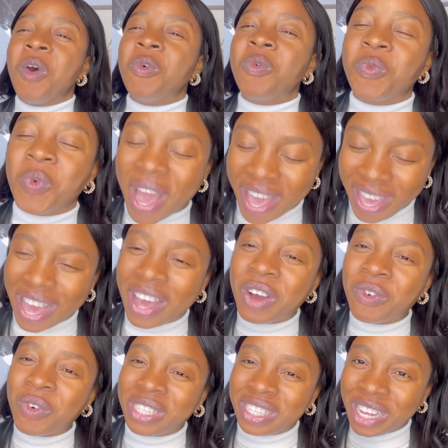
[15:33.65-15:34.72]
Why?
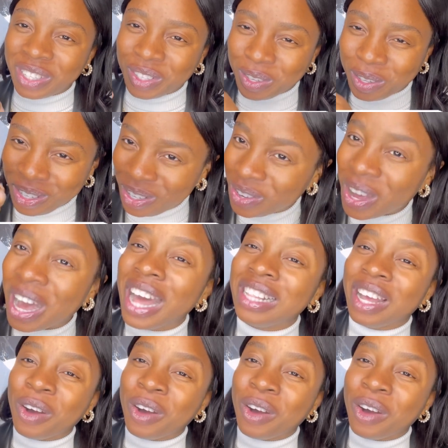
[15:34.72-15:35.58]
What did I do to you and